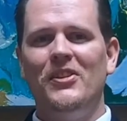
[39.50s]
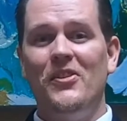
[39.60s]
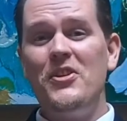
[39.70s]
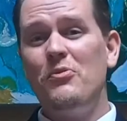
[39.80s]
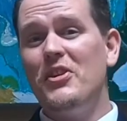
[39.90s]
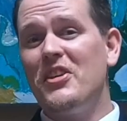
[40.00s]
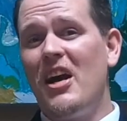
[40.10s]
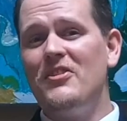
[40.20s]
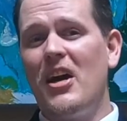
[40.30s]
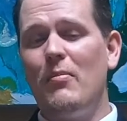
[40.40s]
This week's
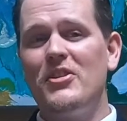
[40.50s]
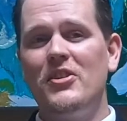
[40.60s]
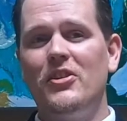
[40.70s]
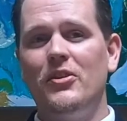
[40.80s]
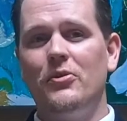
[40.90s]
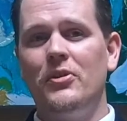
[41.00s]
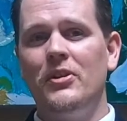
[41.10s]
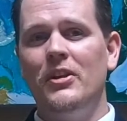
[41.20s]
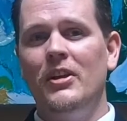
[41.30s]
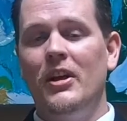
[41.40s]
hot topics include
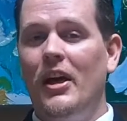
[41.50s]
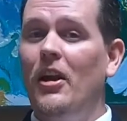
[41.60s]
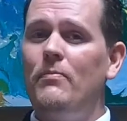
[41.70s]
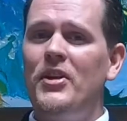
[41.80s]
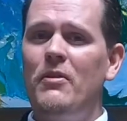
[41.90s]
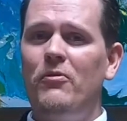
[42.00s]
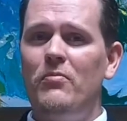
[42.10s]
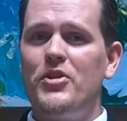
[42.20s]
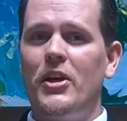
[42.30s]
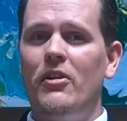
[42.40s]
an update
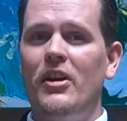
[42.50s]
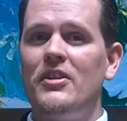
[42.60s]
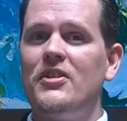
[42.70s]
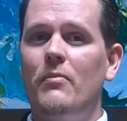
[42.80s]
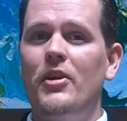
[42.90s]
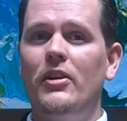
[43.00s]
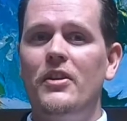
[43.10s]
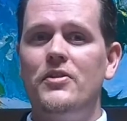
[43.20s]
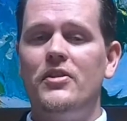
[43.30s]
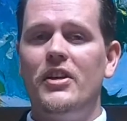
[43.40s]
from Jared on some of the
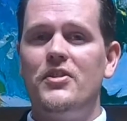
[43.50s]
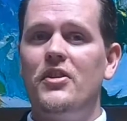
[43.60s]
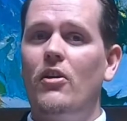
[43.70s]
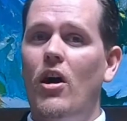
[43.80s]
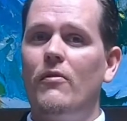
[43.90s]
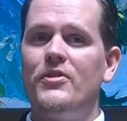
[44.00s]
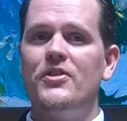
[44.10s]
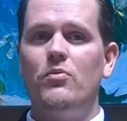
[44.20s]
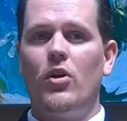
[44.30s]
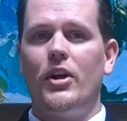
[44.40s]
legislation our
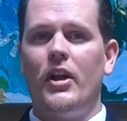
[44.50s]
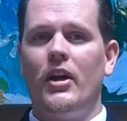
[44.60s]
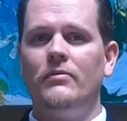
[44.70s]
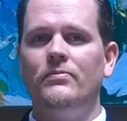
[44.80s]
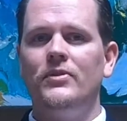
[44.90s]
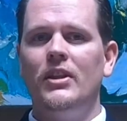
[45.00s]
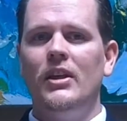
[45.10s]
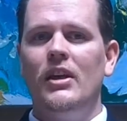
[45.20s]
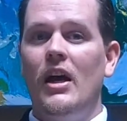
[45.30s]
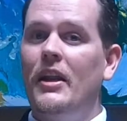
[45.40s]
office is working on,
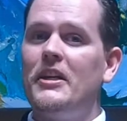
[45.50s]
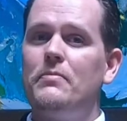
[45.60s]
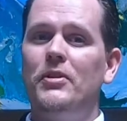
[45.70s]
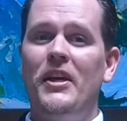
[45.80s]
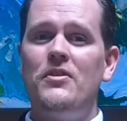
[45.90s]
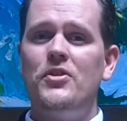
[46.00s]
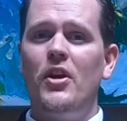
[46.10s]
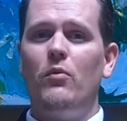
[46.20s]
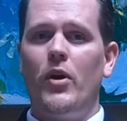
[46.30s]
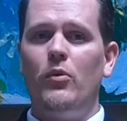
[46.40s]
an explanation
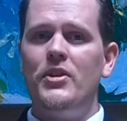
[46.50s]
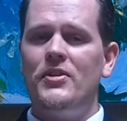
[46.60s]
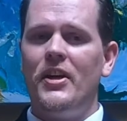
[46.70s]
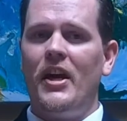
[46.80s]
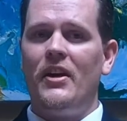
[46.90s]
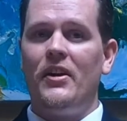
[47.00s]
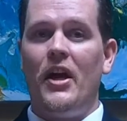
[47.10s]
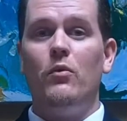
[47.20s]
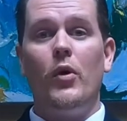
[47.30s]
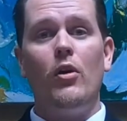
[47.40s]
on where we stand
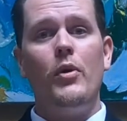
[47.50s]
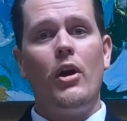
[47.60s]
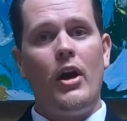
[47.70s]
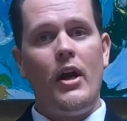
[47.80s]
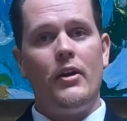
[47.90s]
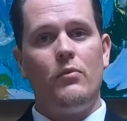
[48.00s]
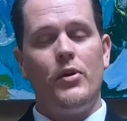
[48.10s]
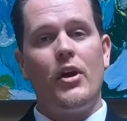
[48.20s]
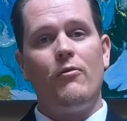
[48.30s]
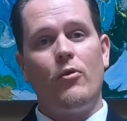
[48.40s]
and where we are headed
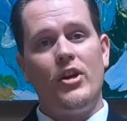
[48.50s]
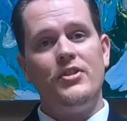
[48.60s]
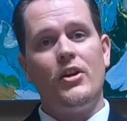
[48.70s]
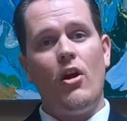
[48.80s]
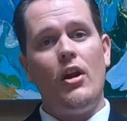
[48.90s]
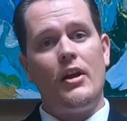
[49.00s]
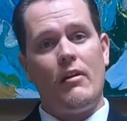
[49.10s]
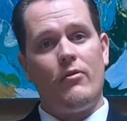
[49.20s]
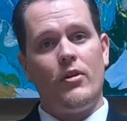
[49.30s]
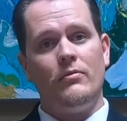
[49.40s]
with our forensic audit
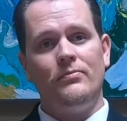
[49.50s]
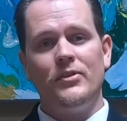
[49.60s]
effort,